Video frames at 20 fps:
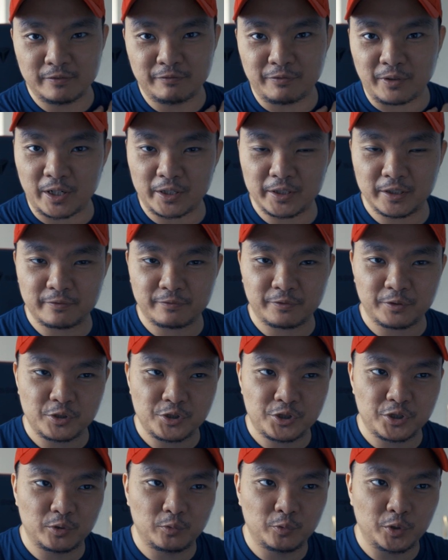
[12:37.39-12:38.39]
variant
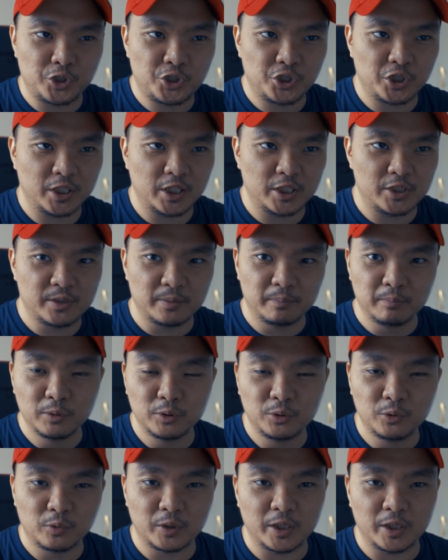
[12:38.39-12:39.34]
version, which is the blue